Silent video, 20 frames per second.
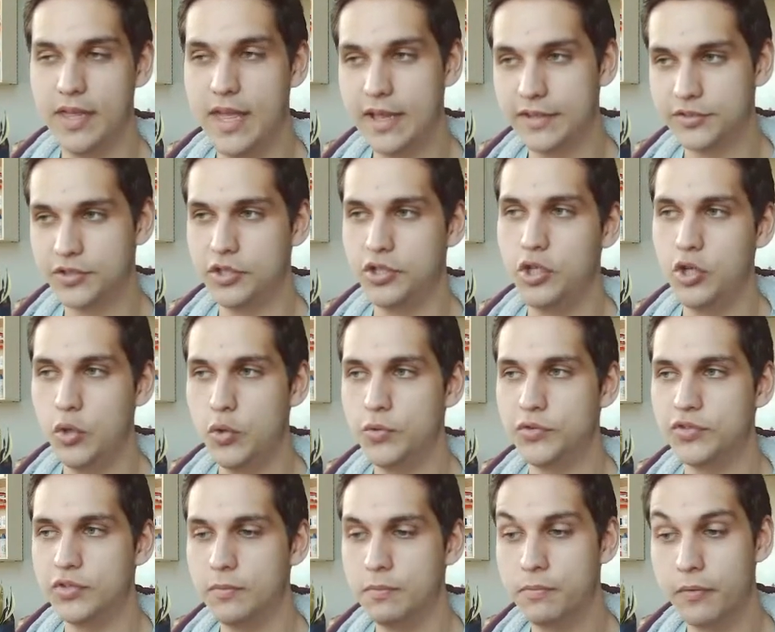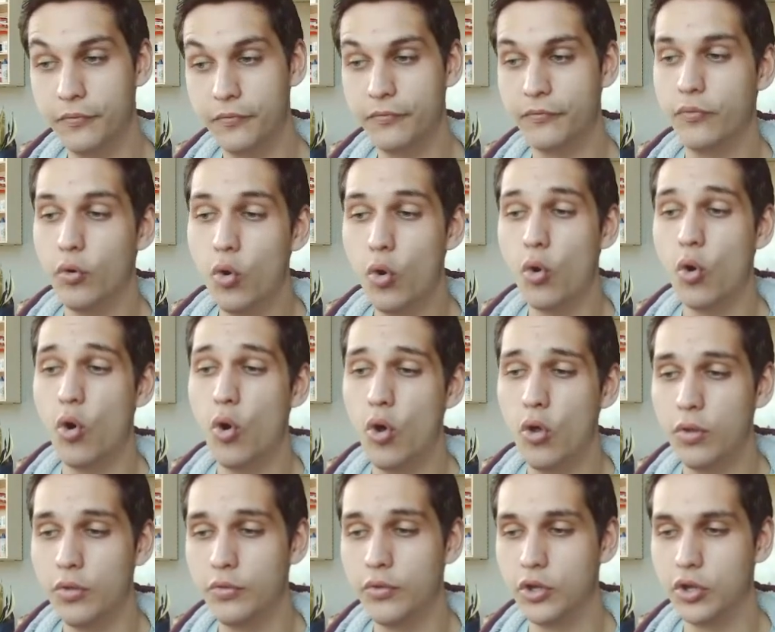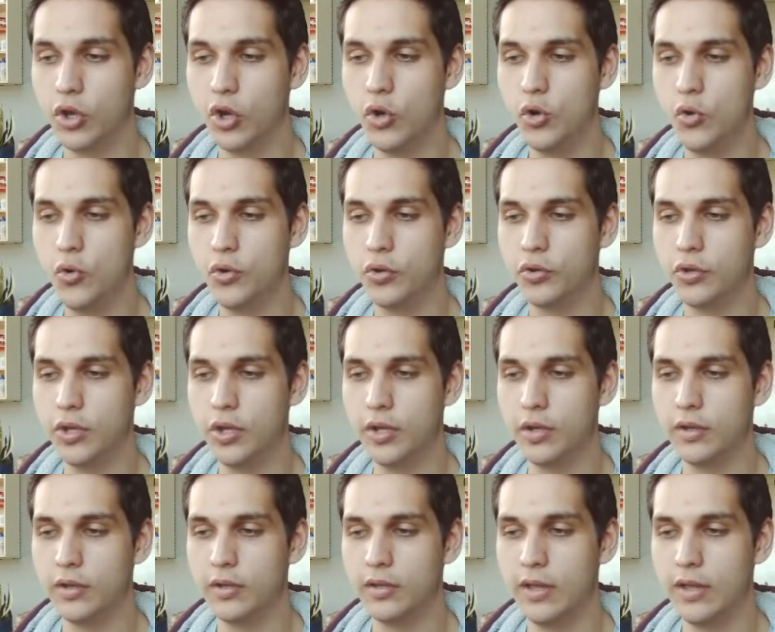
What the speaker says: executes before the code that